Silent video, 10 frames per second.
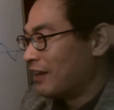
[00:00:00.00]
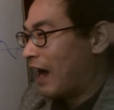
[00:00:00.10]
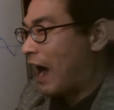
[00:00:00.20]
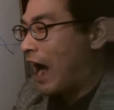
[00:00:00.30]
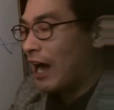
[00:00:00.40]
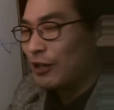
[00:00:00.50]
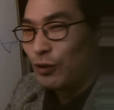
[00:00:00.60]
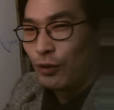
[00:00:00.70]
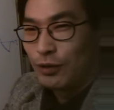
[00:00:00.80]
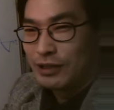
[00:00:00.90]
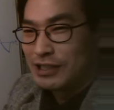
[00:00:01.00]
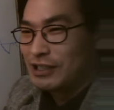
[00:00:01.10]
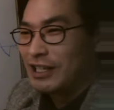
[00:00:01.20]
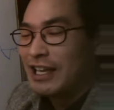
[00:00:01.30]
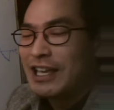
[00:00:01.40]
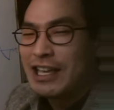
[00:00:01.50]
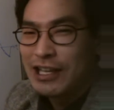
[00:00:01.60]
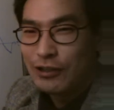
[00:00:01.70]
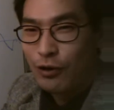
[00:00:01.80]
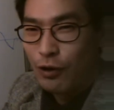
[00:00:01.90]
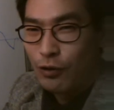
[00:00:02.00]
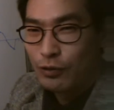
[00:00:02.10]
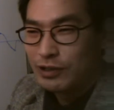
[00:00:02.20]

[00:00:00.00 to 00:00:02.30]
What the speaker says: idol, this hero,